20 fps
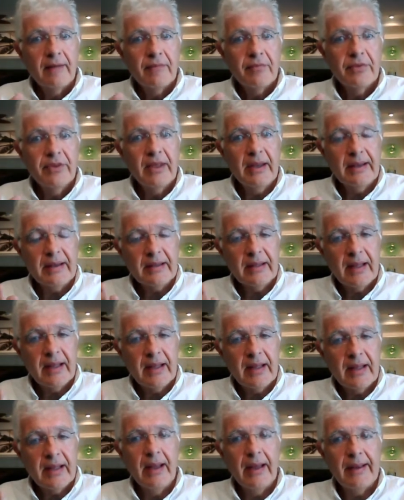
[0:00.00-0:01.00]

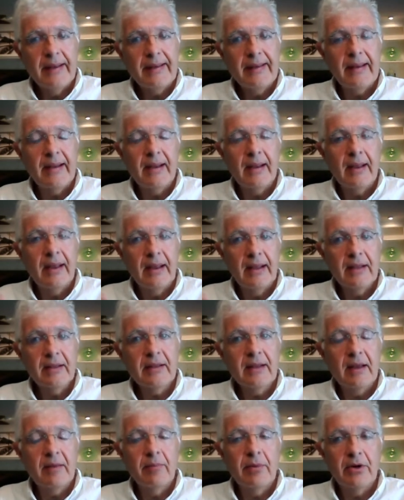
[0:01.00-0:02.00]
destabilizing
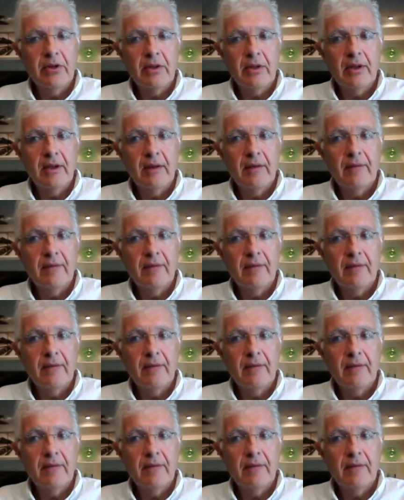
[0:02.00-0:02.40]
antibody.